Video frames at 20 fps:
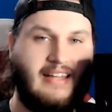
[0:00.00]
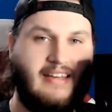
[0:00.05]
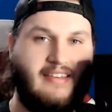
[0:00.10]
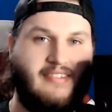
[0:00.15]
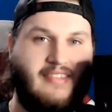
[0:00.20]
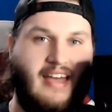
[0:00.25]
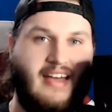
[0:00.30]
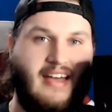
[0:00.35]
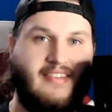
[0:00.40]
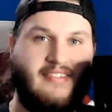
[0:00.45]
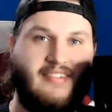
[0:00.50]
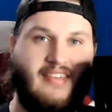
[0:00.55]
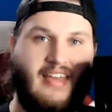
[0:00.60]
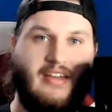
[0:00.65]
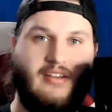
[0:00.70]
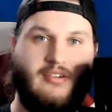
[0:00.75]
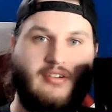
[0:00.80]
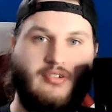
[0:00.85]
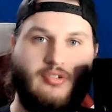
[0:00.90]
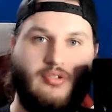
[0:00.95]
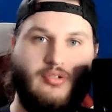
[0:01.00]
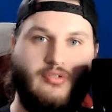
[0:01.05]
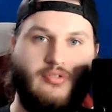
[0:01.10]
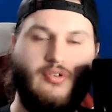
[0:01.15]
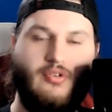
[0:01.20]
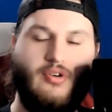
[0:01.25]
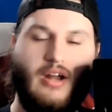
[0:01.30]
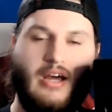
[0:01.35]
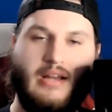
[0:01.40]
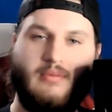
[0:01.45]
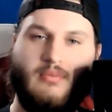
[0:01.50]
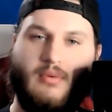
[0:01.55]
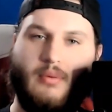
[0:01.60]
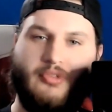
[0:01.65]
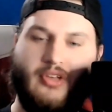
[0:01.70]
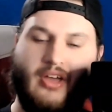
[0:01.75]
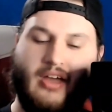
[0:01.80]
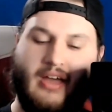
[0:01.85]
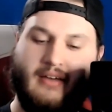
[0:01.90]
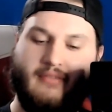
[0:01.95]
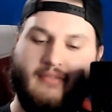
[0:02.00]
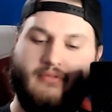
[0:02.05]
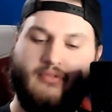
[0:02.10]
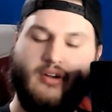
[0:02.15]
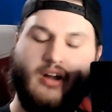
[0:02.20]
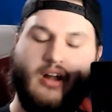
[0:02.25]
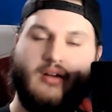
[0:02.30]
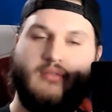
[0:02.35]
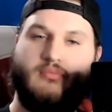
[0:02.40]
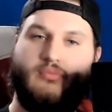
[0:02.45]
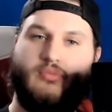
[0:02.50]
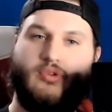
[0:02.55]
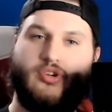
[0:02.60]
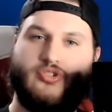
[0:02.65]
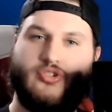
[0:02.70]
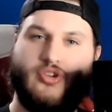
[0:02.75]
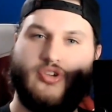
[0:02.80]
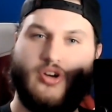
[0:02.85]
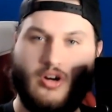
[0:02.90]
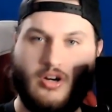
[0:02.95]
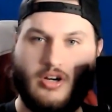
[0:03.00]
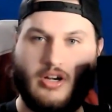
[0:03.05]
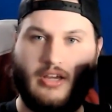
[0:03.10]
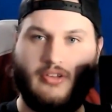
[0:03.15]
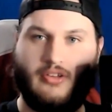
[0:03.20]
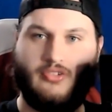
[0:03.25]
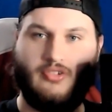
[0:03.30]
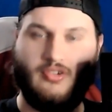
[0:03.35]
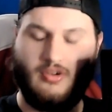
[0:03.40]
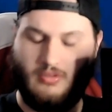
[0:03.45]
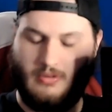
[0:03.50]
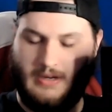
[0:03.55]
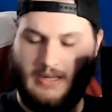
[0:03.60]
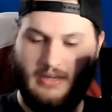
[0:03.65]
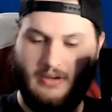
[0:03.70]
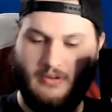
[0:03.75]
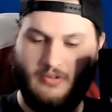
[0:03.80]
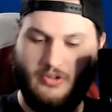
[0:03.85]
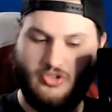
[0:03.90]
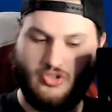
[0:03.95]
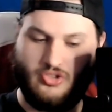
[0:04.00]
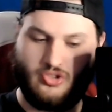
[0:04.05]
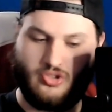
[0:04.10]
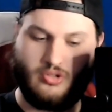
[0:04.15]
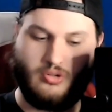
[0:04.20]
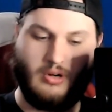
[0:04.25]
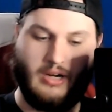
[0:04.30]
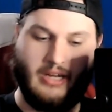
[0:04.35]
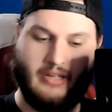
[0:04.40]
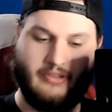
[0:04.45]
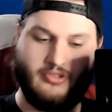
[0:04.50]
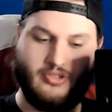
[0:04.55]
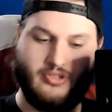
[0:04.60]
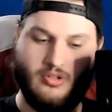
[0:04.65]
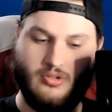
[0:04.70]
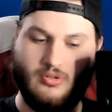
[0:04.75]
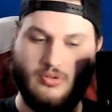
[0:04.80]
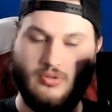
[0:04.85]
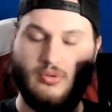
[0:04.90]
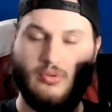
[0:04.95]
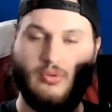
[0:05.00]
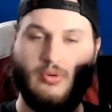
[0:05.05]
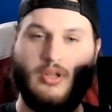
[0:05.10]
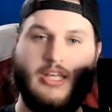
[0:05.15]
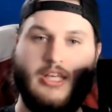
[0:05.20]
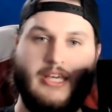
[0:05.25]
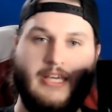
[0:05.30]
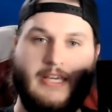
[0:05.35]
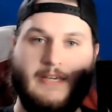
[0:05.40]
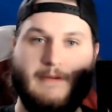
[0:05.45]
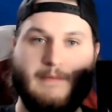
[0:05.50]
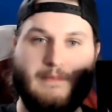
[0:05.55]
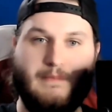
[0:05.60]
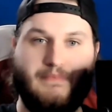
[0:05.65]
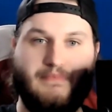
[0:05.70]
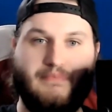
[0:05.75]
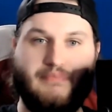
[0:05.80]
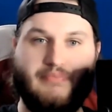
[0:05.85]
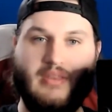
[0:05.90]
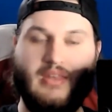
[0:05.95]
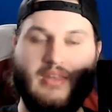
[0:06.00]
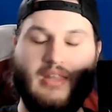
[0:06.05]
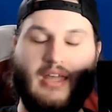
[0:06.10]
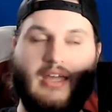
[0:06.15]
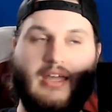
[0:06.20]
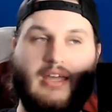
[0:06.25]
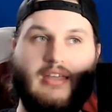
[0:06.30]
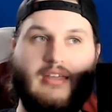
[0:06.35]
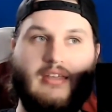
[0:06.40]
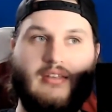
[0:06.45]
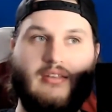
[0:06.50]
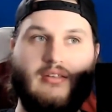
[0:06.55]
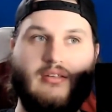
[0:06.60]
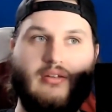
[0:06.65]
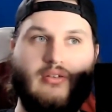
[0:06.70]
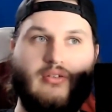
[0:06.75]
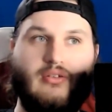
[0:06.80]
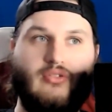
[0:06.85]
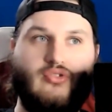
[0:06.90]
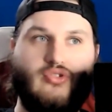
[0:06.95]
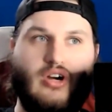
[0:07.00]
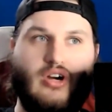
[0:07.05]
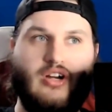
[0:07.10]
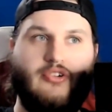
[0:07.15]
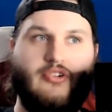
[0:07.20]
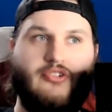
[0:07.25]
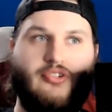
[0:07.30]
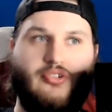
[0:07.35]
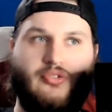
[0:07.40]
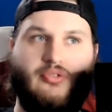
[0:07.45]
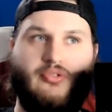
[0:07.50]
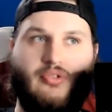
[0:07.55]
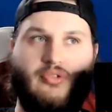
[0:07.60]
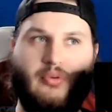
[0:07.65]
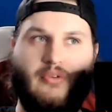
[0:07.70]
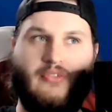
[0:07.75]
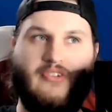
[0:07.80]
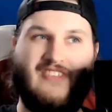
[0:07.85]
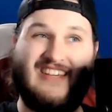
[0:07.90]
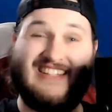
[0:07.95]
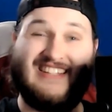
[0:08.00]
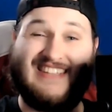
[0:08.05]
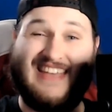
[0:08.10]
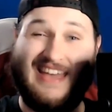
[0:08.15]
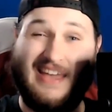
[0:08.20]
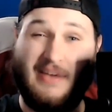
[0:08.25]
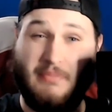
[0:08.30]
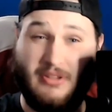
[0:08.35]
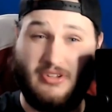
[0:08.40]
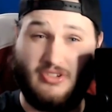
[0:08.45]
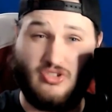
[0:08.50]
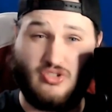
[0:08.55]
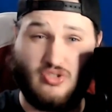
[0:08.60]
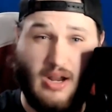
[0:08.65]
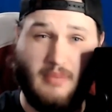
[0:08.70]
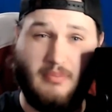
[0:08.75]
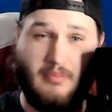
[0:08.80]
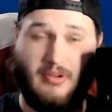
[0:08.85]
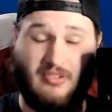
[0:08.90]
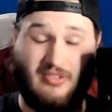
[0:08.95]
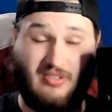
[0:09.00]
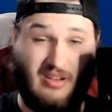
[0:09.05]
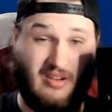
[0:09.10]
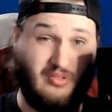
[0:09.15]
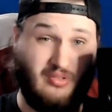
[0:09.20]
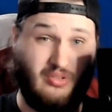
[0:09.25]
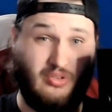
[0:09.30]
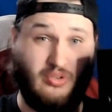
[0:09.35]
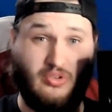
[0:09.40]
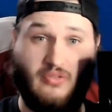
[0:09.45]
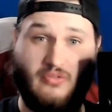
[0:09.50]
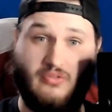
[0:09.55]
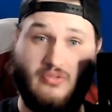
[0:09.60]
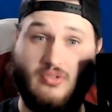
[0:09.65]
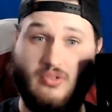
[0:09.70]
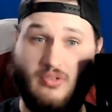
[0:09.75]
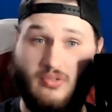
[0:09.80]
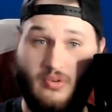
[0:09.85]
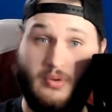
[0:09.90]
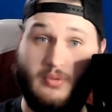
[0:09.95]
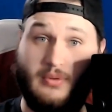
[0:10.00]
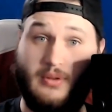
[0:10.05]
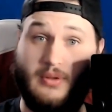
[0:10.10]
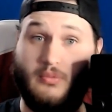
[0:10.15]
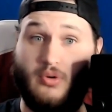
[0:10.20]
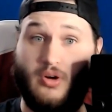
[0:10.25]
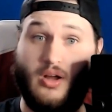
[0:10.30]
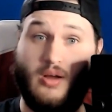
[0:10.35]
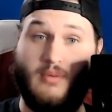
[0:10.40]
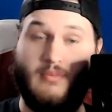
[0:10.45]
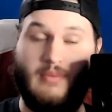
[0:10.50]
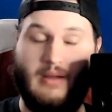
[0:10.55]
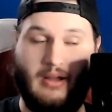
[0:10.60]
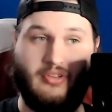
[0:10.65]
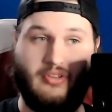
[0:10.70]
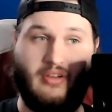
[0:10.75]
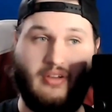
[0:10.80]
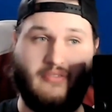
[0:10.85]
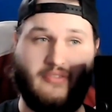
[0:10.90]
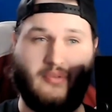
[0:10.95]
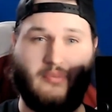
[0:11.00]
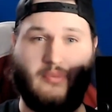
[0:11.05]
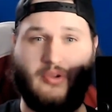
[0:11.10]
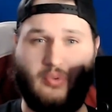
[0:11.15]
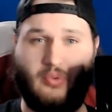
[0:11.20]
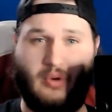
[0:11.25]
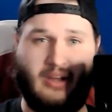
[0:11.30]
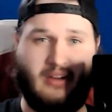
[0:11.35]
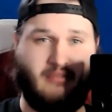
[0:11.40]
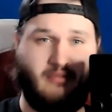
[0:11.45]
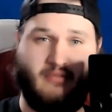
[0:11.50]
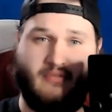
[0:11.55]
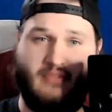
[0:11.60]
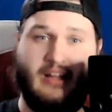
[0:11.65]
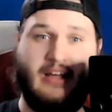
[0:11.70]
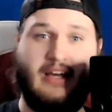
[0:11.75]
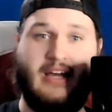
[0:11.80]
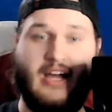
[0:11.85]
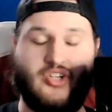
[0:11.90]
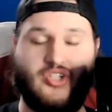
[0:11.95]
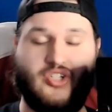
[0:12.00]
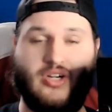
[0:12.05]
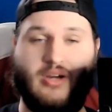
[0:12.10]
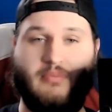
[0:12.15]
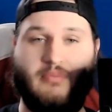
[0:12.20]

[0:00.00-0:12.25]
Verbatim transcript: has a new food item, or I'm saying a food item returning. So I always try to, like, try new stuff. Sometimes it's going to take a bit to try because of how new stuff frequently will come out. Some weeks where I could probably catch up.